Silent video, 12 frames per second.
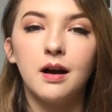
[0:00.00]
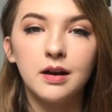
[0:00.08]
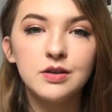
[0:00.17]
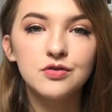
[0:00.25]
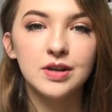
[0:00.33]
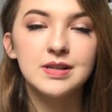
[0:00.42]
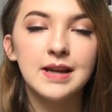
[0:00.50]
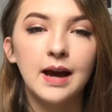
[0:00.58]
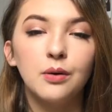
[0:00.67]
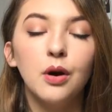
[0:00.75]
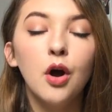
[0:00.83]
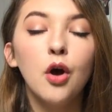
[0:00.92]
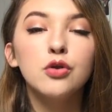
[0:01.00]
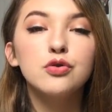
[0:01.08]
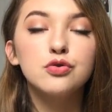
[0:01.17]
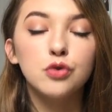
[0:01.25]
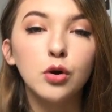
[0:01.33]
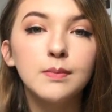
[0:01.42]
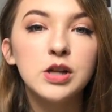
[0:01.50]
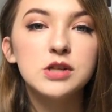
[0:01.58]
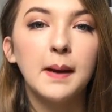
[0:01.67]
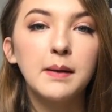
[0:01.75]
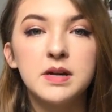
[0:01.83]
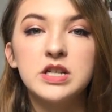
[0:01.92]
I stressed out so much
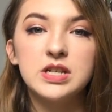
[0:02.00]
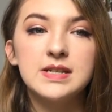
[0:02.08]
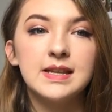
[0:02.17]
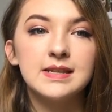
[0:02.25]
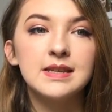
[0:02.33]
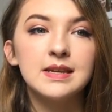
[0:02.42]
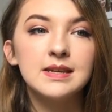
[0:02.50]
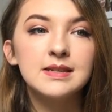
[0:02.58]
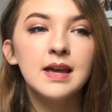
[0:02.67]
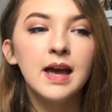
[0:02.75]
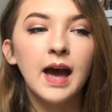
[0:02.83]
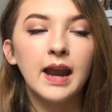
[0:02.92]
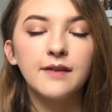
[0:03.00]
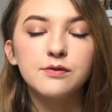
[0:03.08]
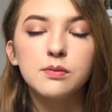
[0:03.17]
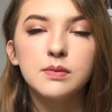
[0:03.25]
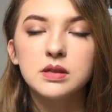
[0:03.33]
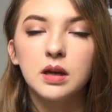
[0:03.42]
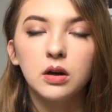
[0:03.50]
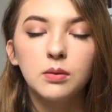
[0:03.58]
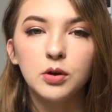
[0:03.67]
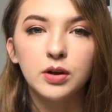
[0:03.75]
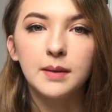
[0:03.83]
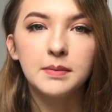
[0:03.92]
about my GCSEs and everyone was like, oh
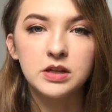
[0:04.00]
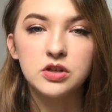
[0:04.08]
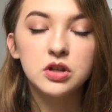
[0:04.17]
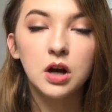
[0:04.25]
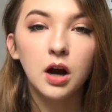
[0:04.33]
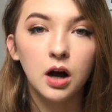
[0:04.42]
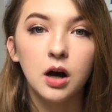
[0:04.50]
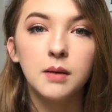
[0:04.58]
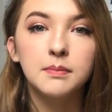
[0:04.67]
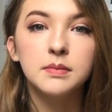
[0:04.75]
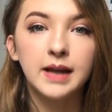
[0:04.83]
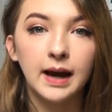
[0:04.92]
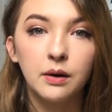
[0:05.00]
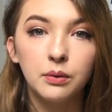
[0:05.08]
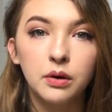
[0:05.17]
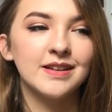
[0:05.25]
my god Emily, just calm down.